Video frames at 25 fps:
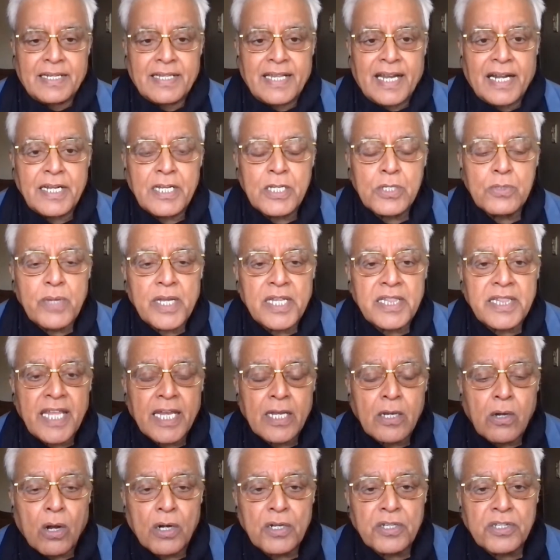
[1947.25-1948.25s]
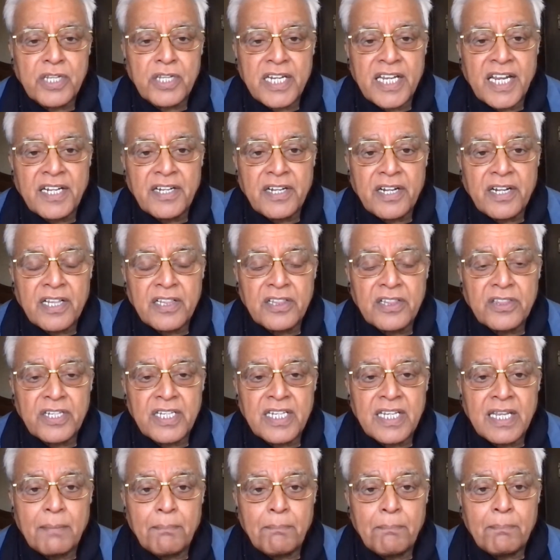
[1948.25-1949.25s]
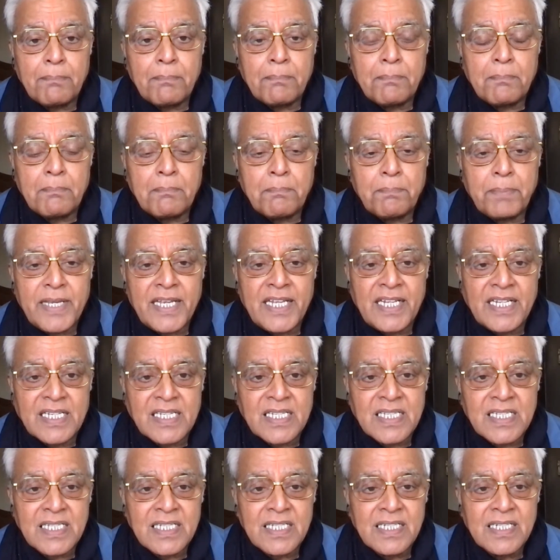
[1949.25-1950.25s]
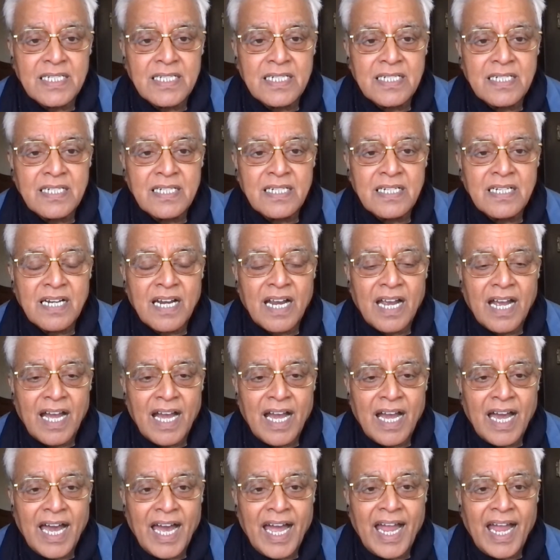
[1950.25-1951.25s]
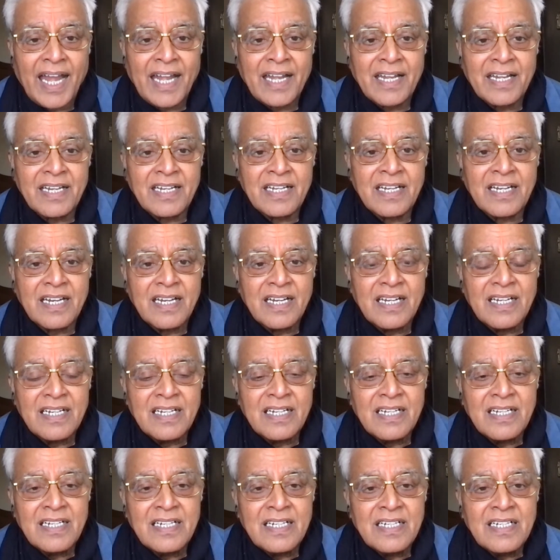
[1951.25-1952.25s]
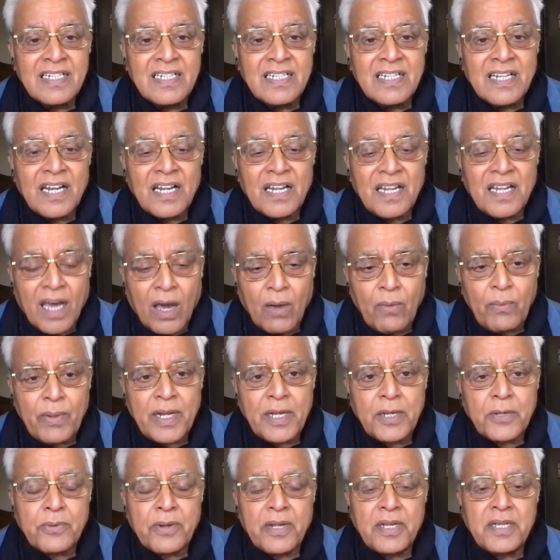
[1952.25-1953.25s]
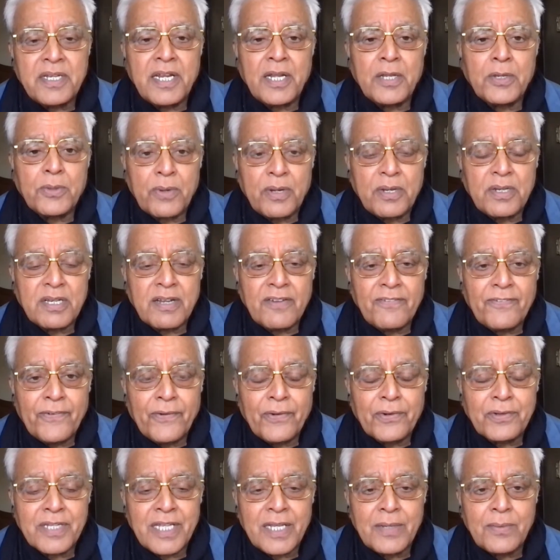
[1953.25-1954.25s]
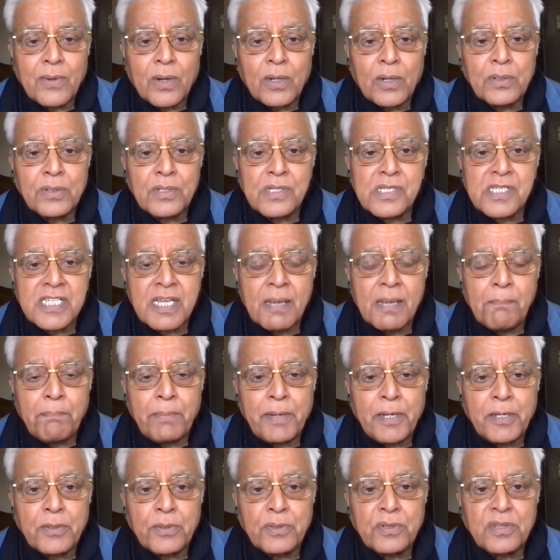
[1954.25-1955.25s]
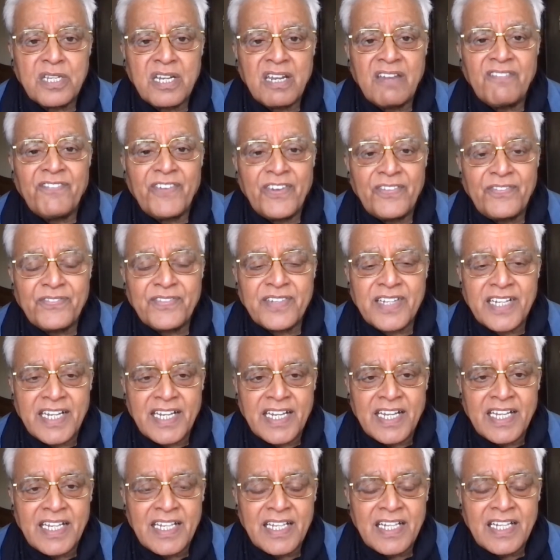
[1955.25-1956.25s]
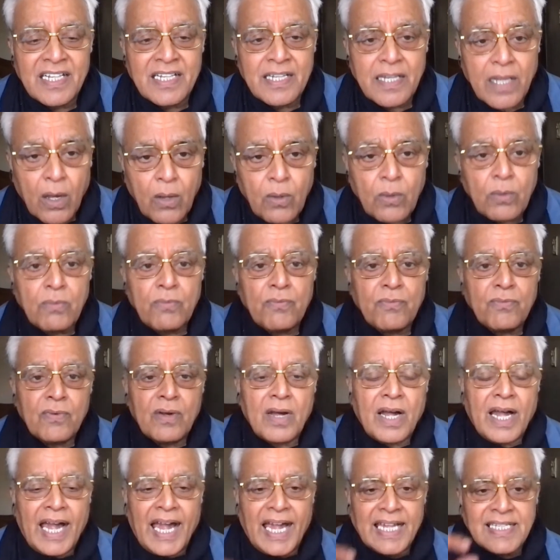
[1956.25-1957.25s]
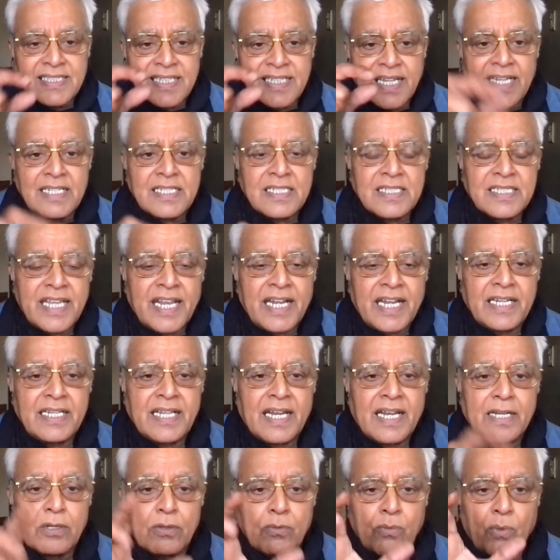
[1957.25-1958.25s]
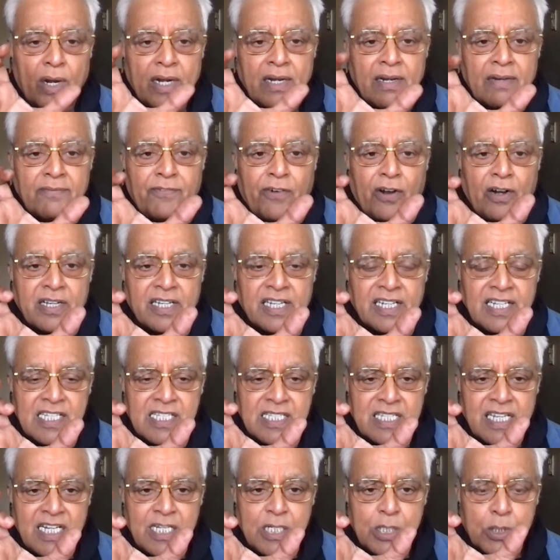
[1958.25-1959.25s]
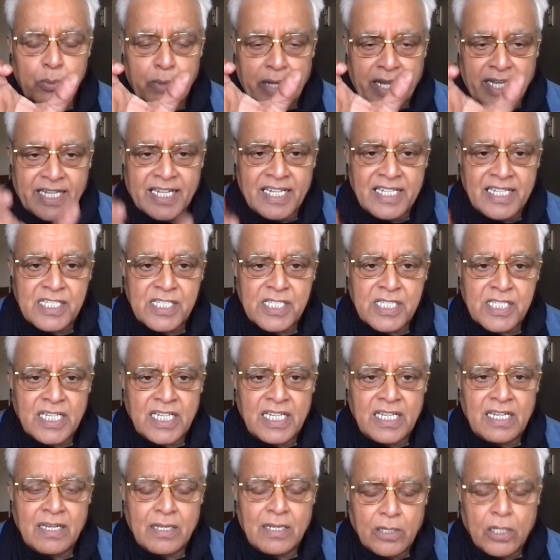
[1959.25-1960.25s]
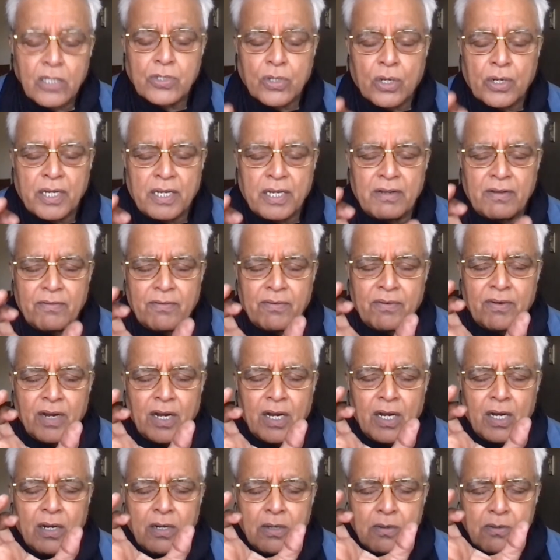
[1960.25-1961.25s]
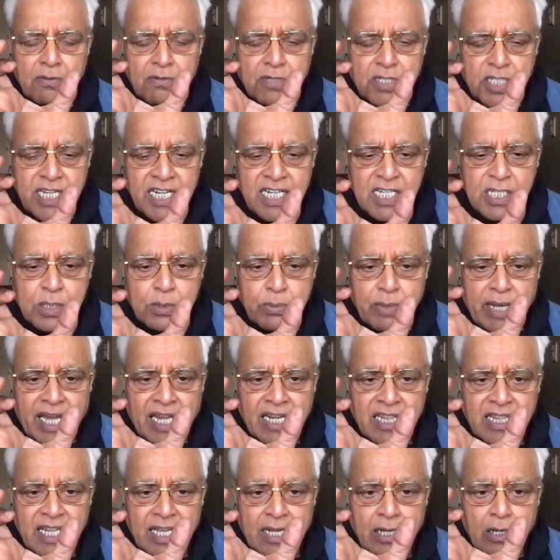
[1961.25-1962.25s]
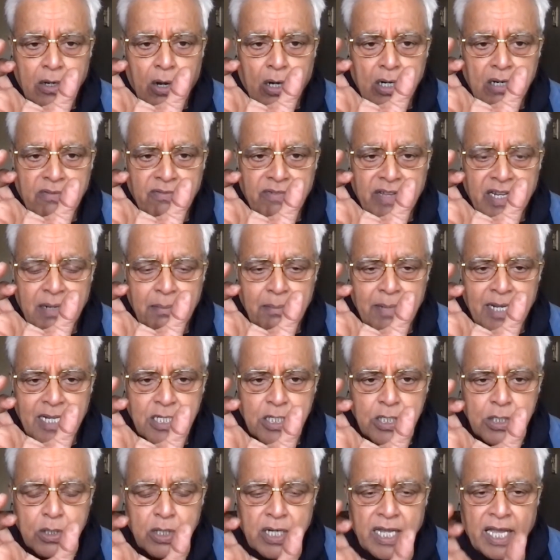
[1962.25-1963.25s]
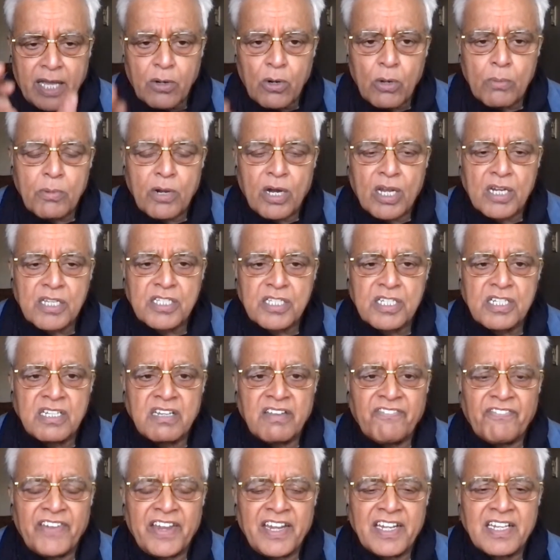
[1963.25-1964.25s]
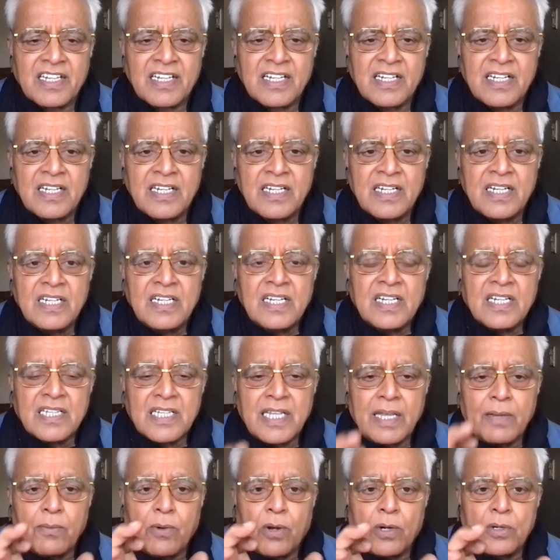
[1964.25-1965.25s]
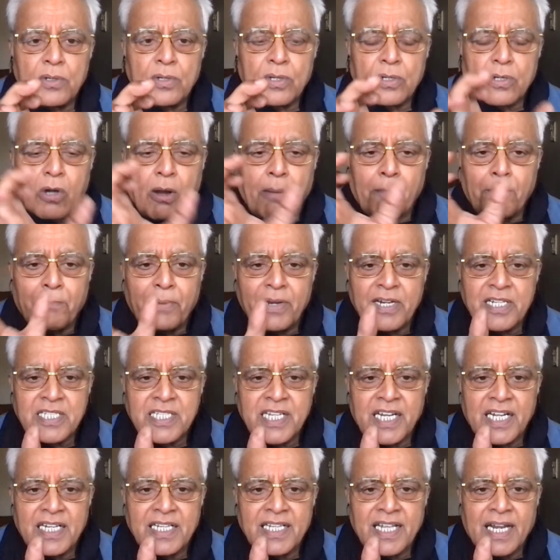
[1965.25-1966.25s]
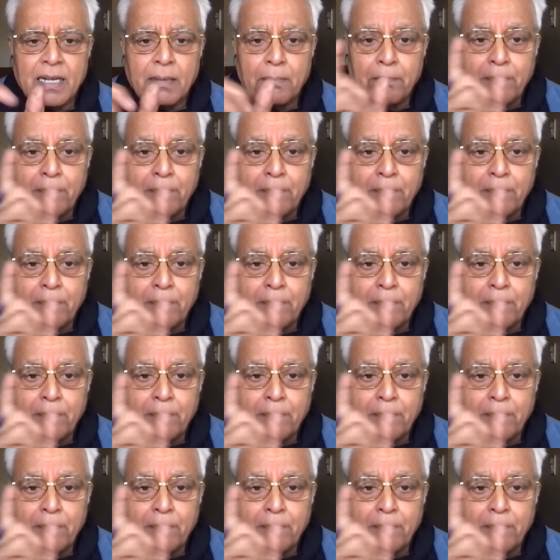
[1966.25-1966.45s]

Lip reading: That is why they got 303 MPs. And now in 2024, they want to jump it to 350. Now, as I said, that 140 seats vacancy, seats where they got very much narrow margin defeat, they want to compensate that.